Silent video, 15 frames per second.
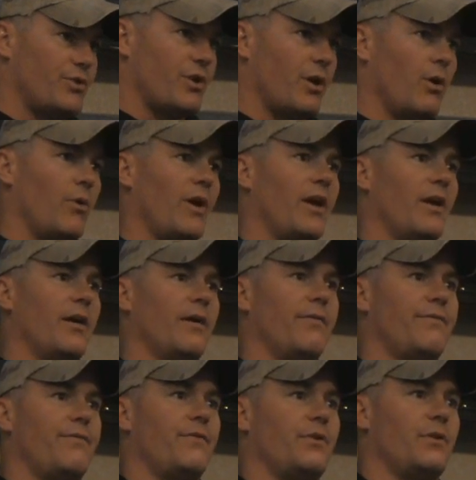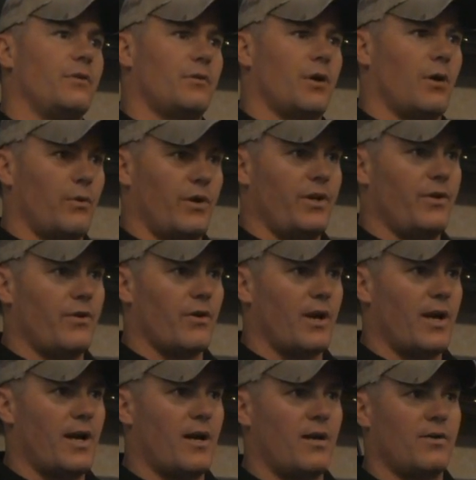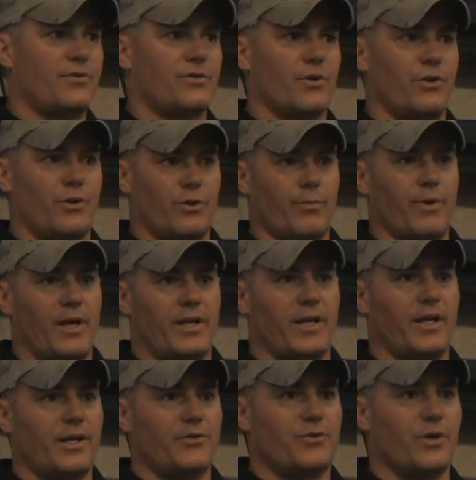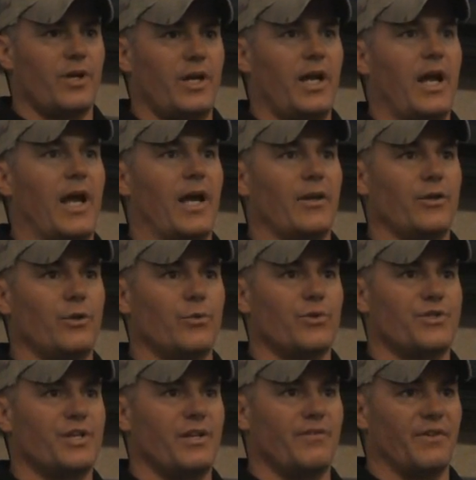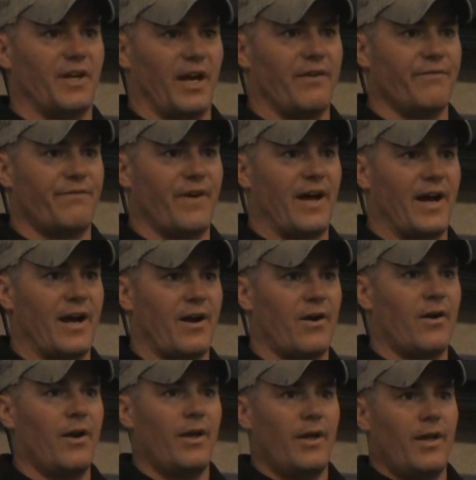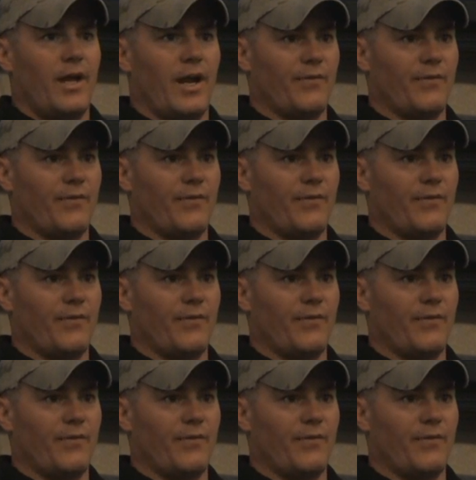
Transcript: So if you go into your house or you're making entry and you receive gunfire,